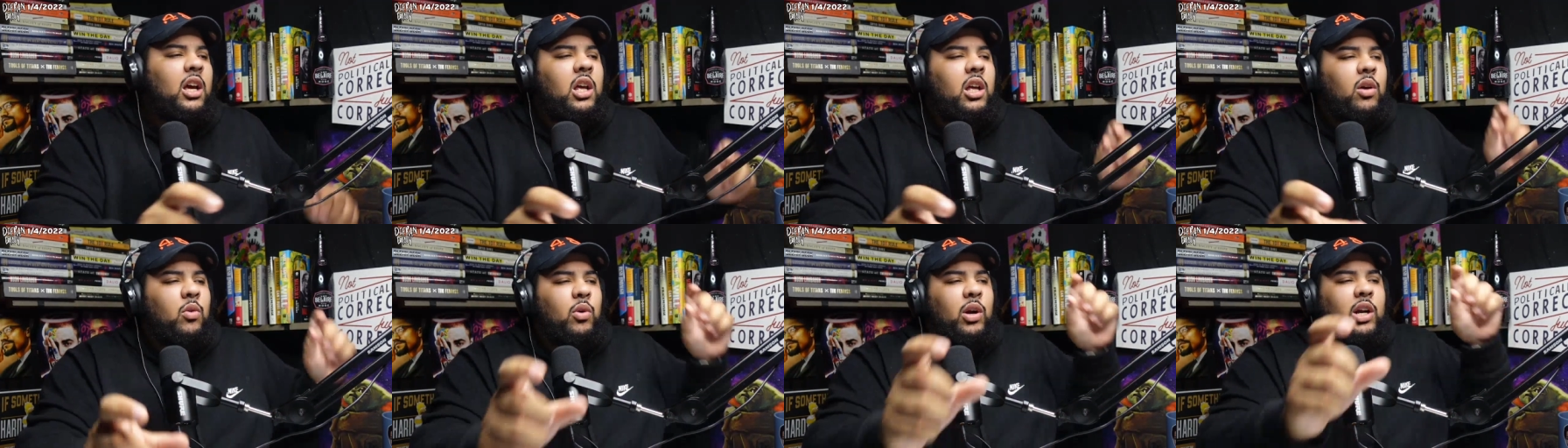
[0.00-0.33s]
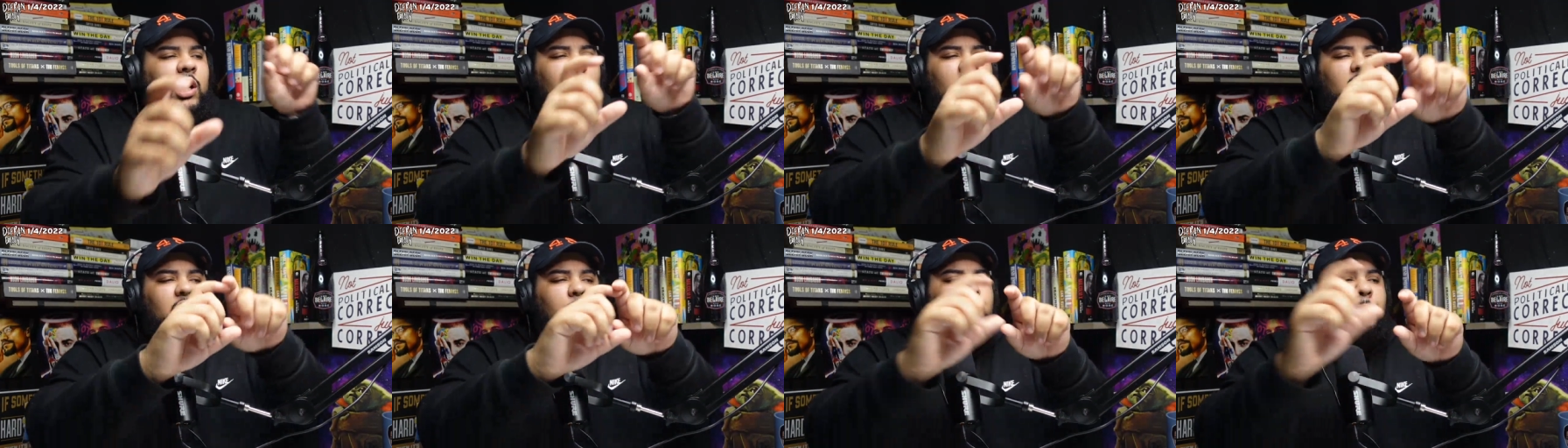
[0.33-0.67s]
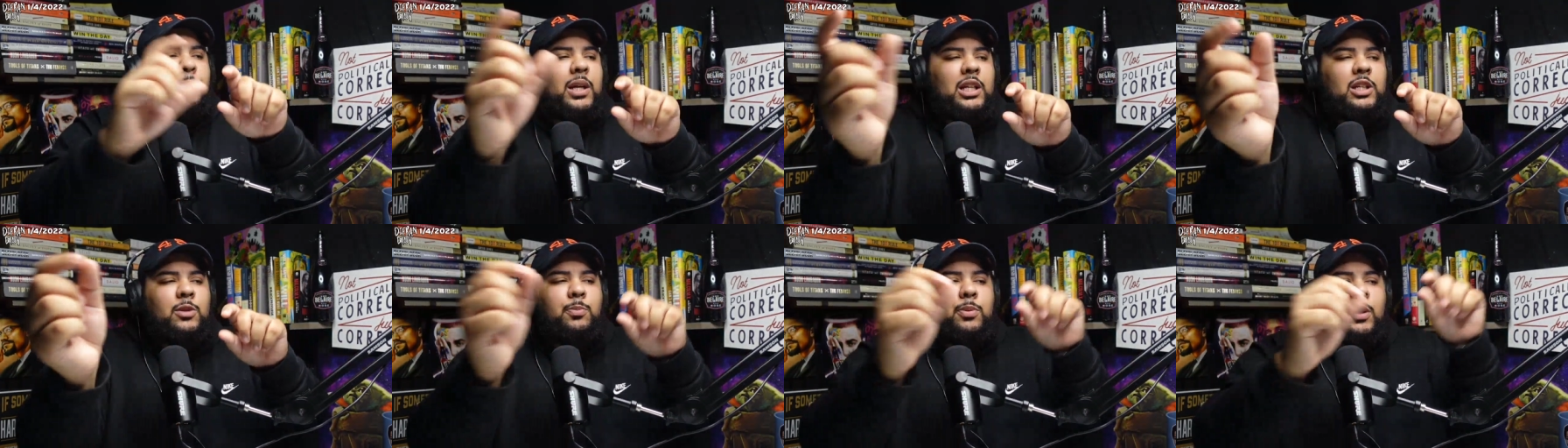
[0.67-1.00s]
We're going to just
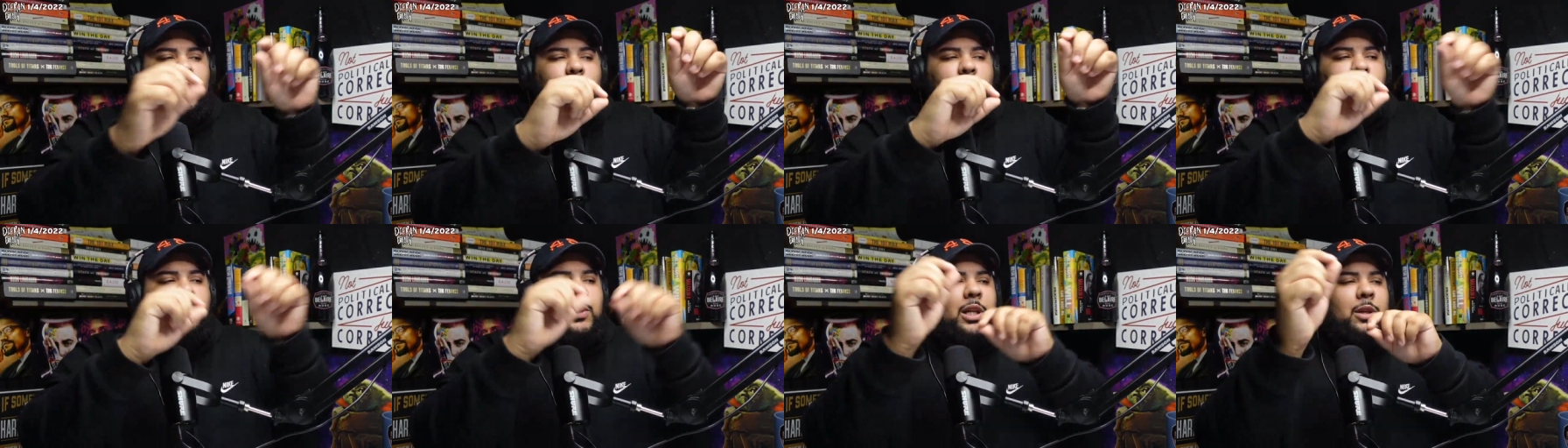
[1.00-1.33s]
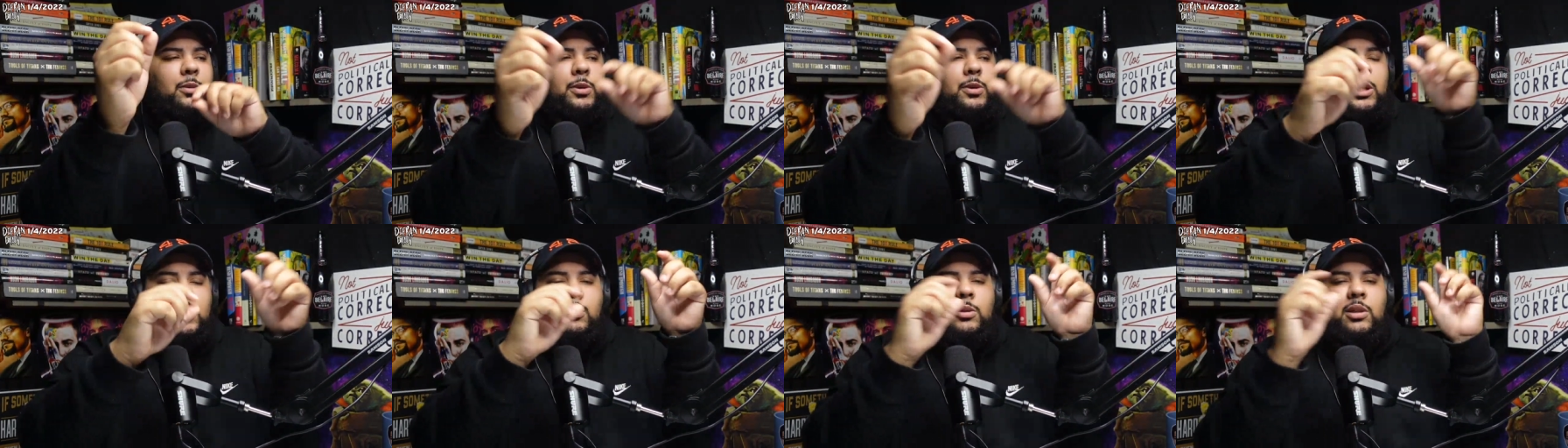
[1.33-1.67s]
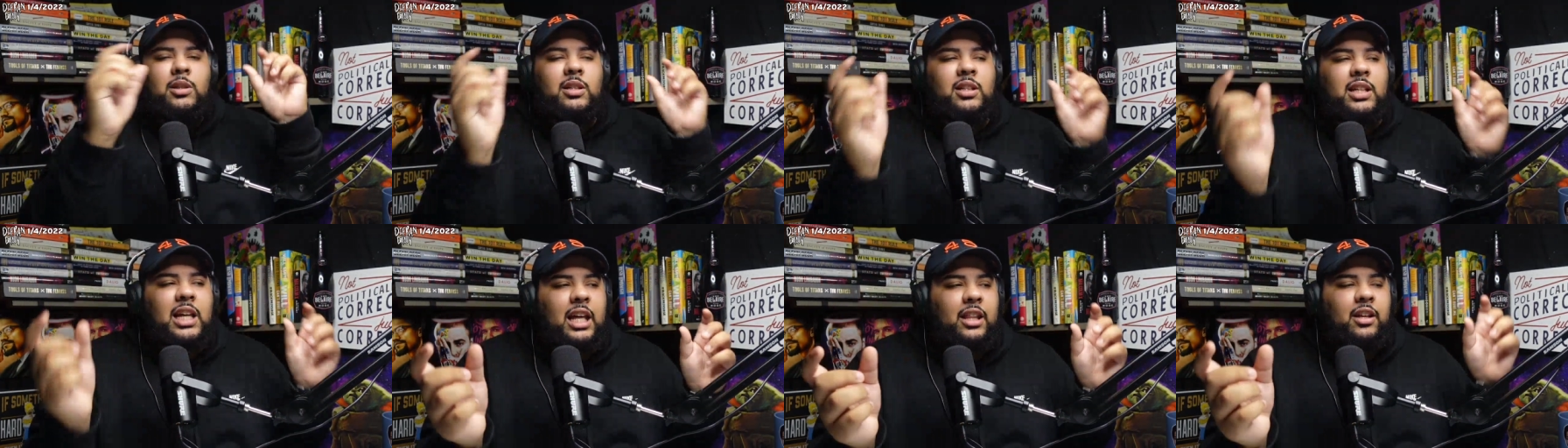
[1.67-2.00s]
piece
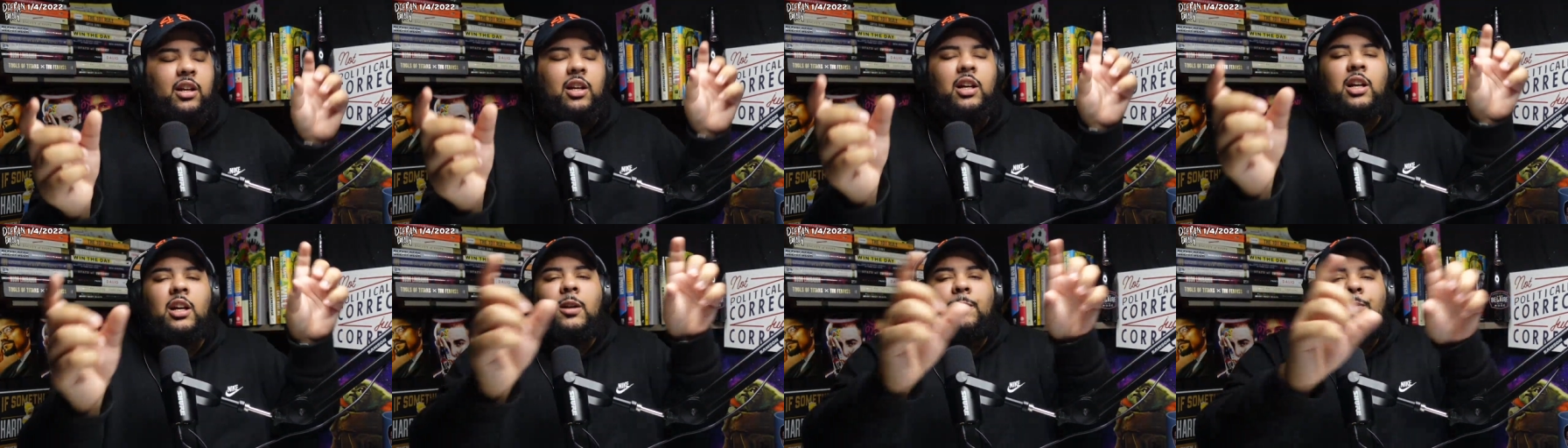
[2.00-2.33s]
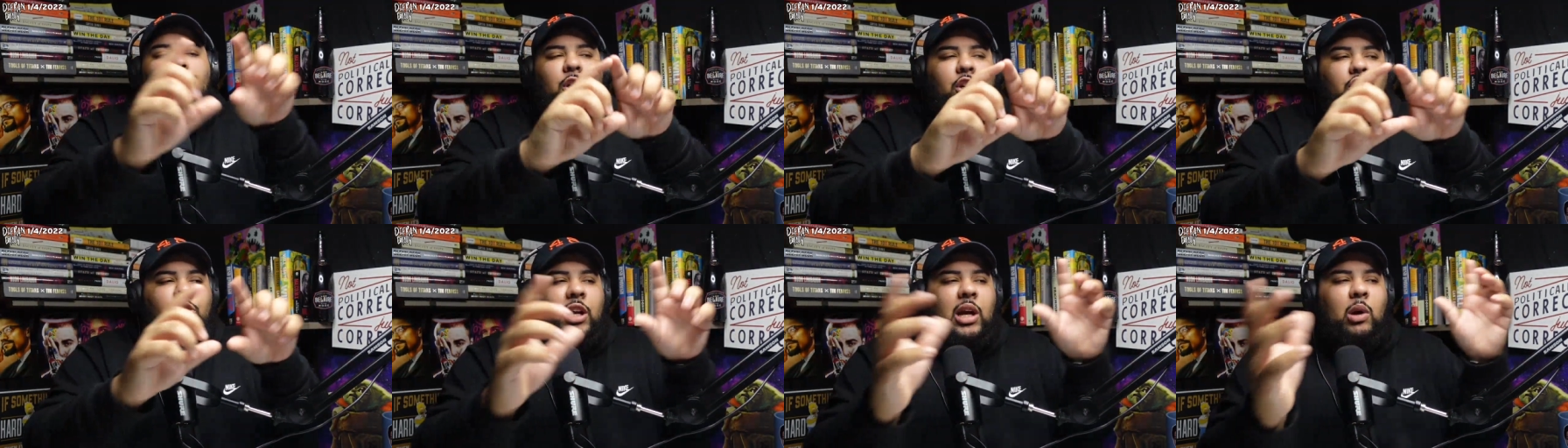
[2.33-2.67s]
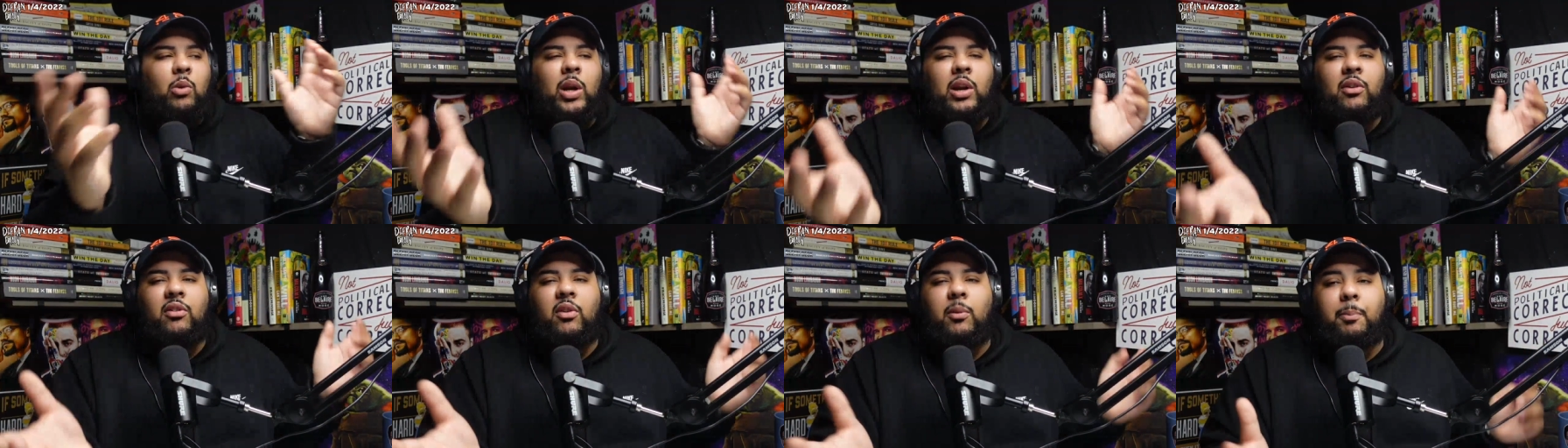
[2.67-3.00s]
together to create
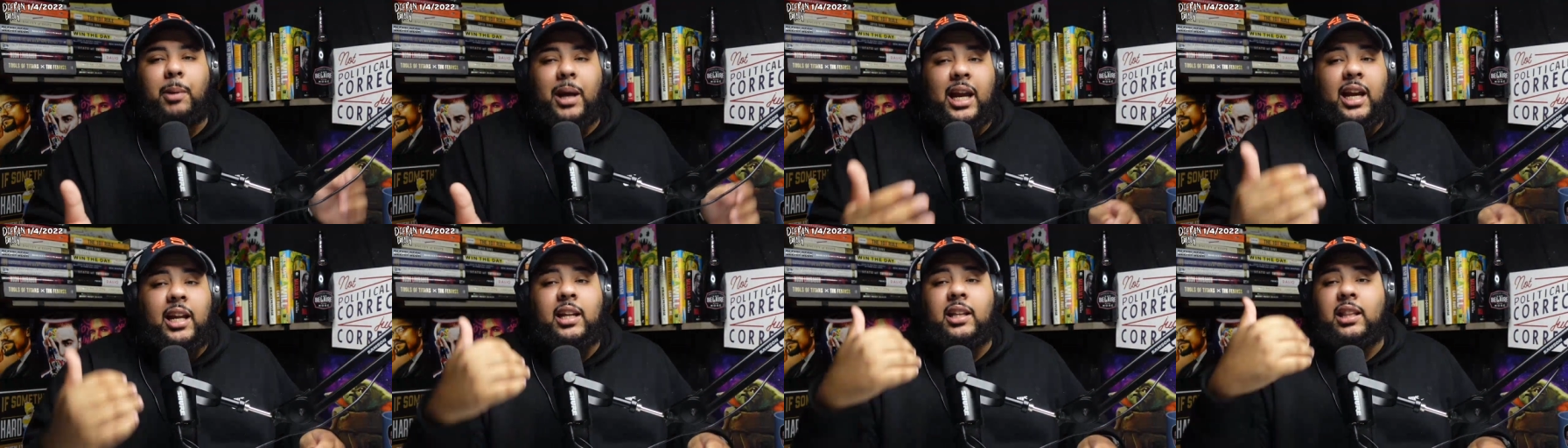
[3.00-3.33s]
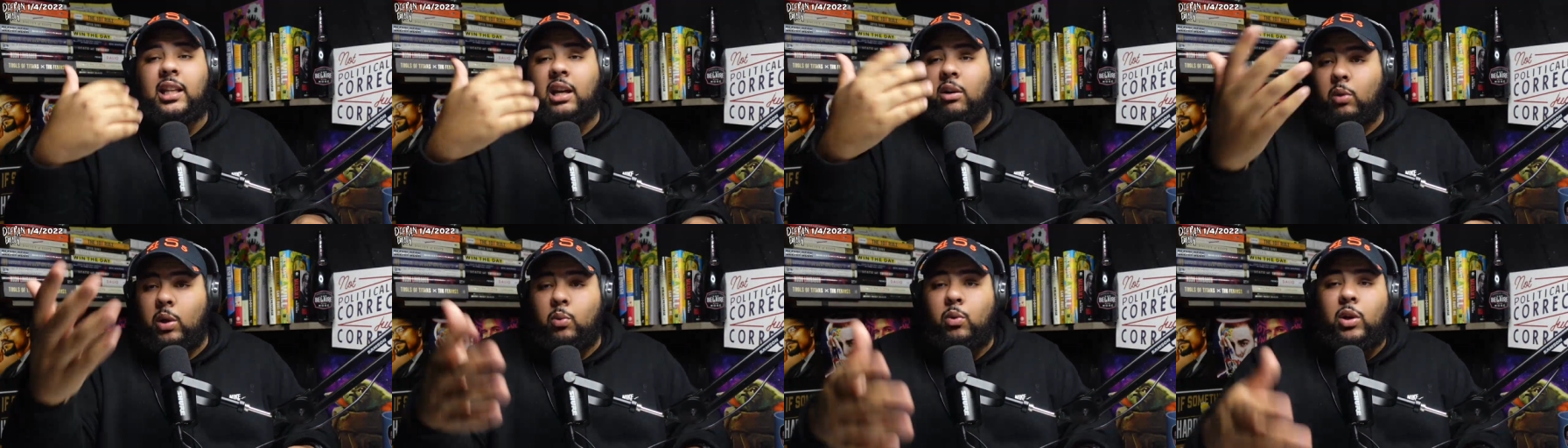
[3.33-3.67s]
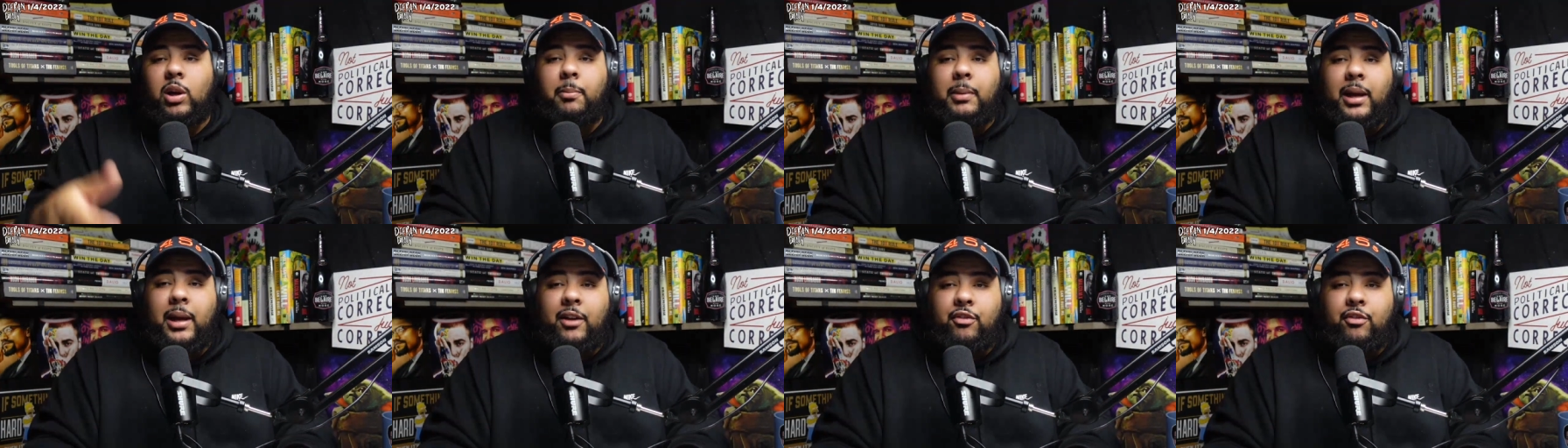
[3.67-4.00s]
whatever painting that we want to
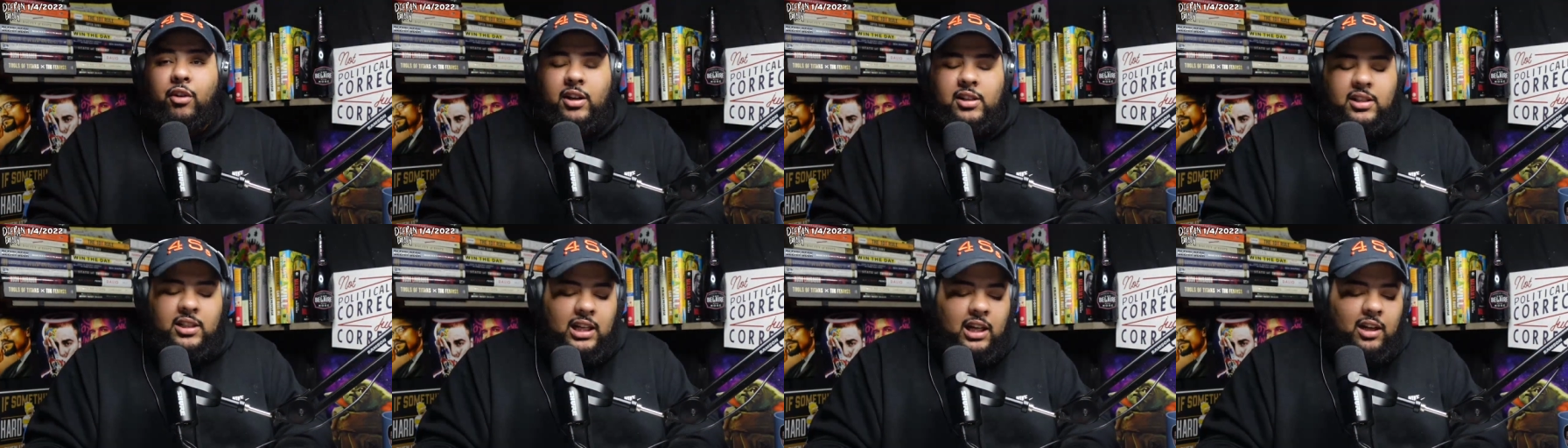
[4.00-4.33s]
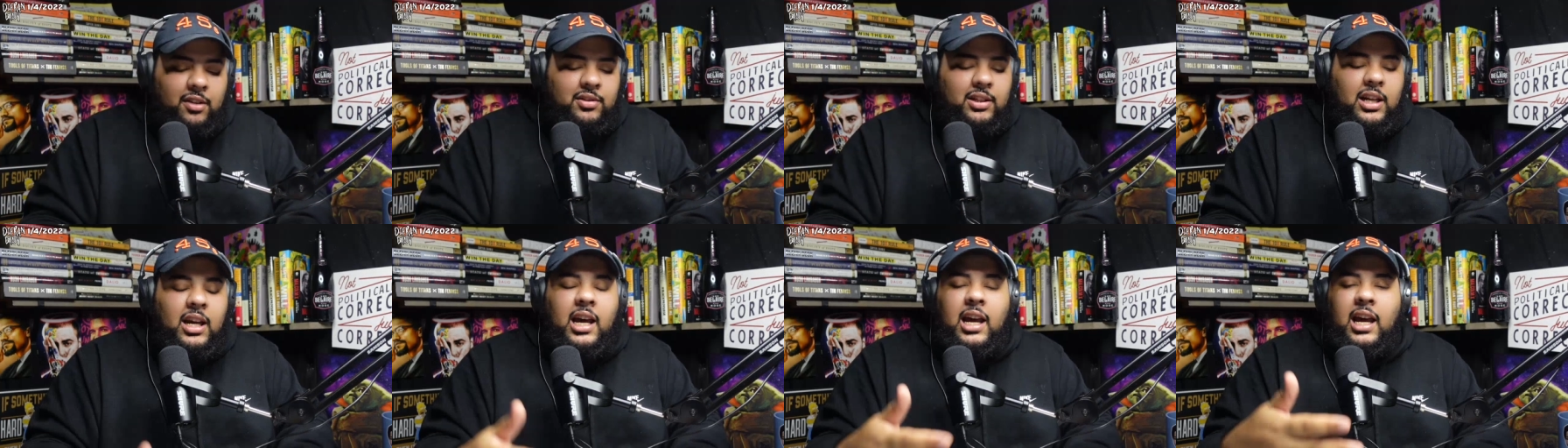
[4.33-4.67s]
make for ourselves.